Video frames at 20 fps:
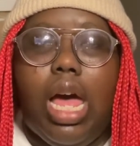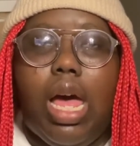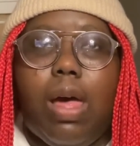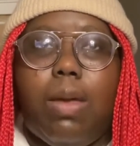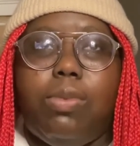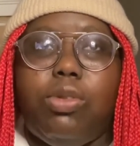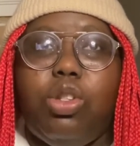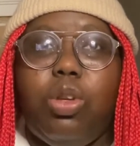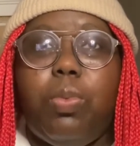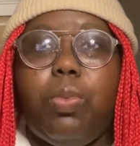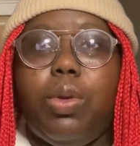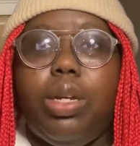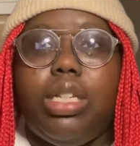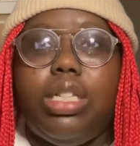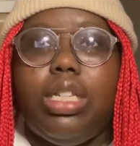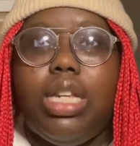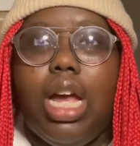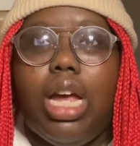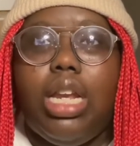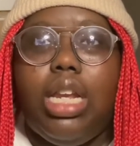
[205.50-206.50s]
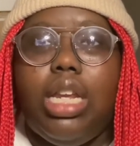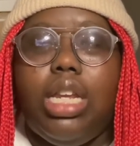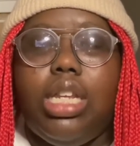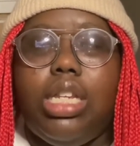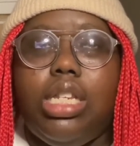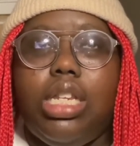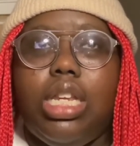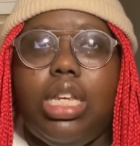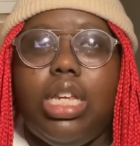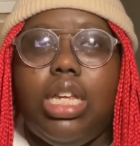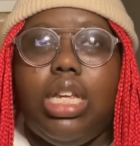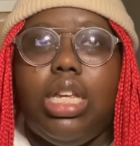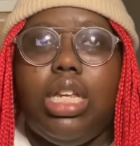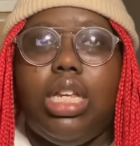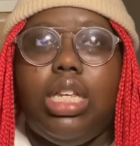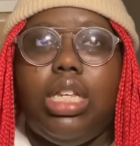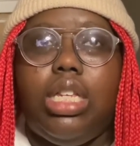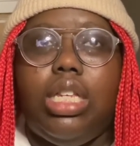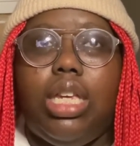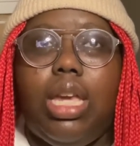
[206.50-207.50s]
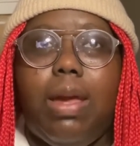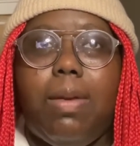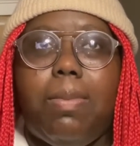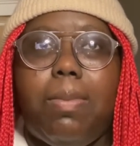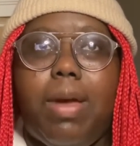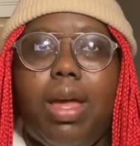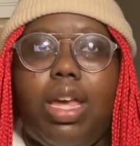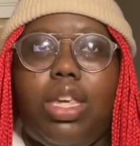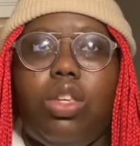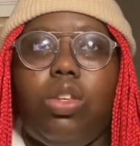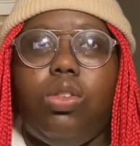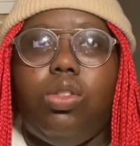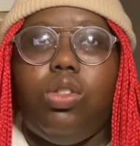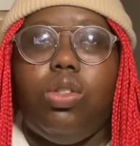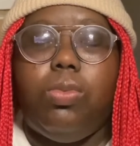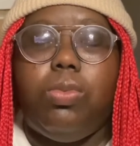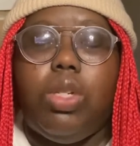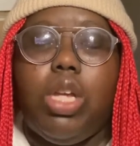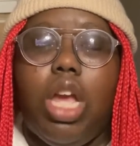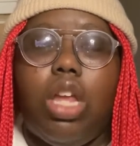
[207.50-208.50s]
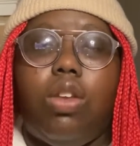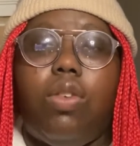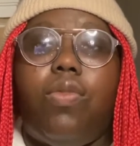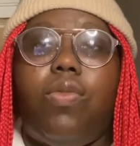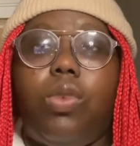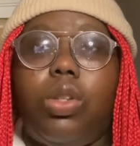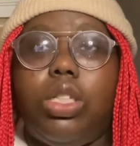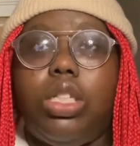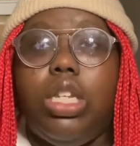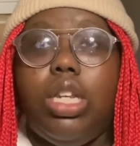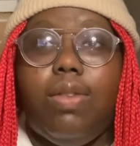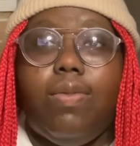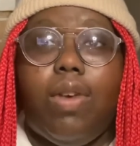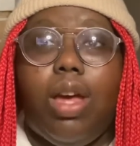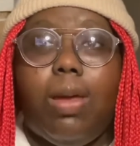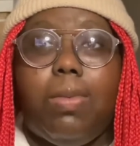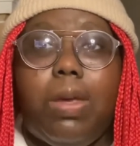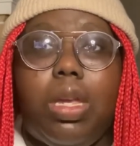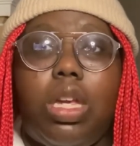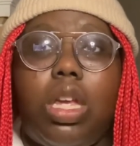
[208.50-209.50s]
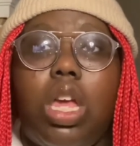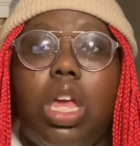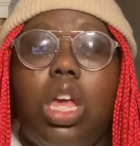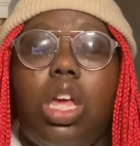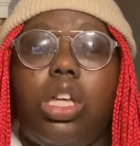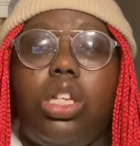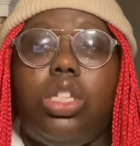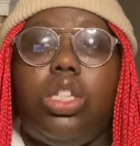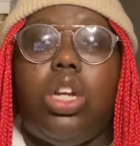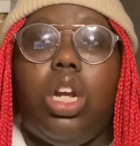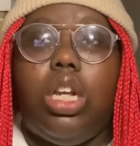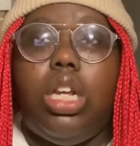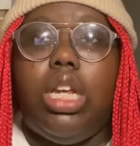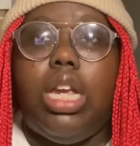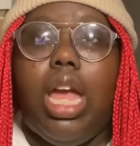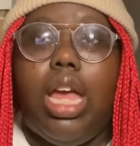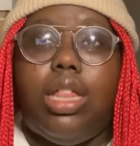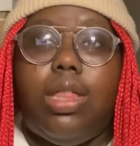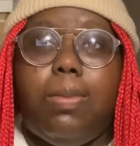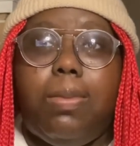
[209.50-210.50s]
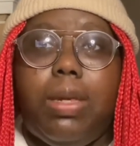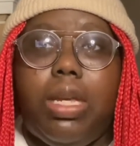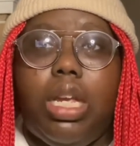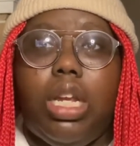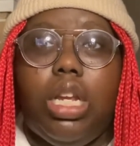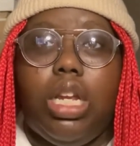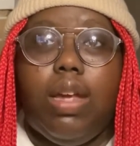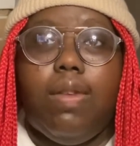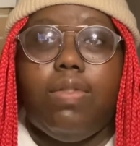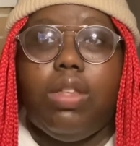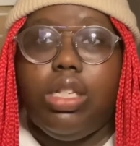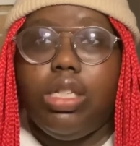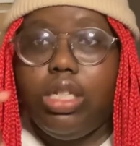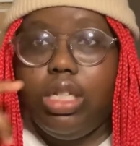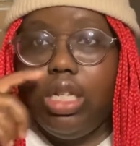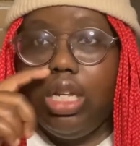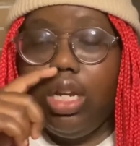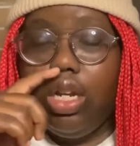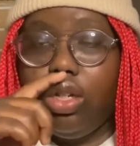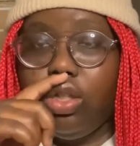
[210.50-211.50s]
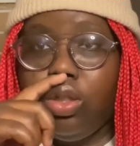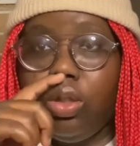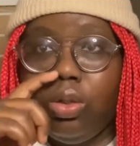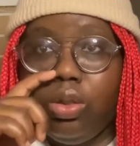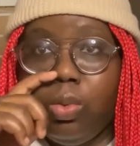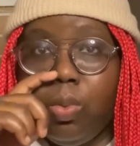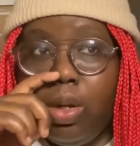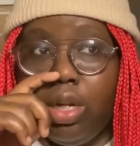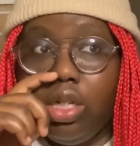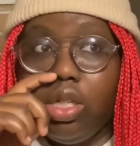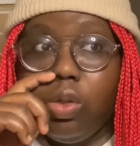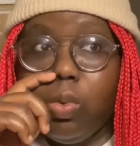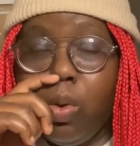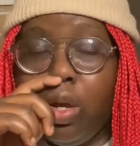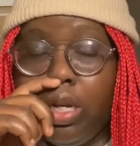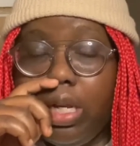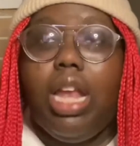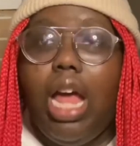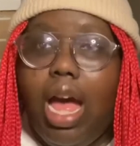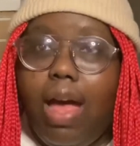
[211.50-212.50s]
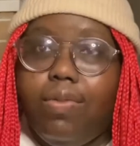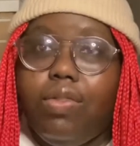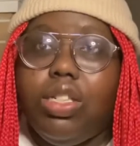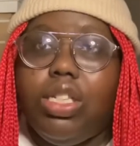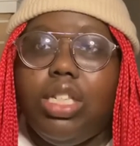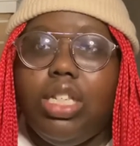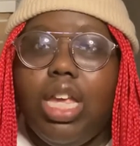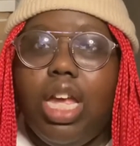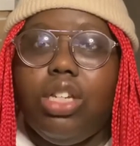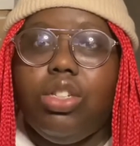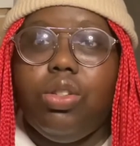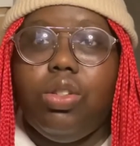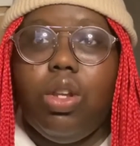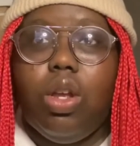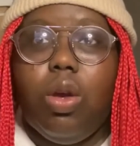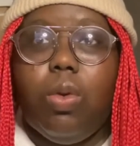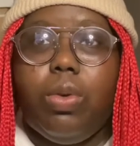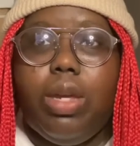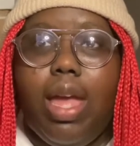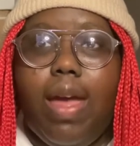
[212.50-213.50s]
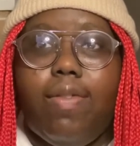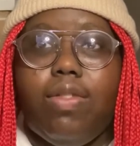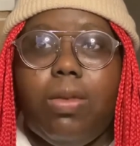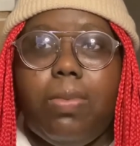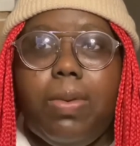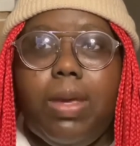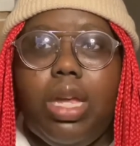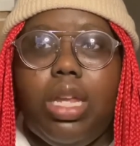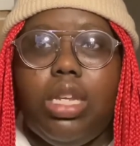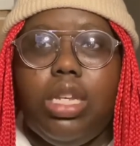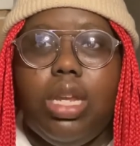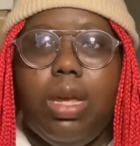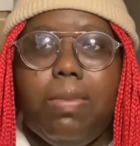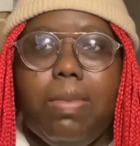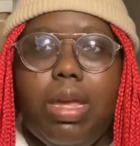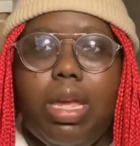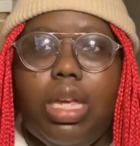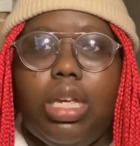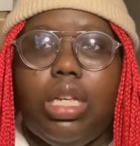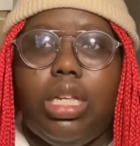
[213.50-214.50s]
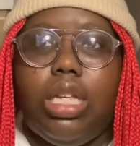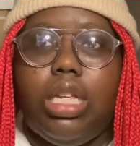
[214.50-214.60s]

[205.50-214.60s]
super excited to get my YouTube channel for Sneakvibing starting at the beginning of this year, so 2020. Obviously, as you know, we have the pandemic,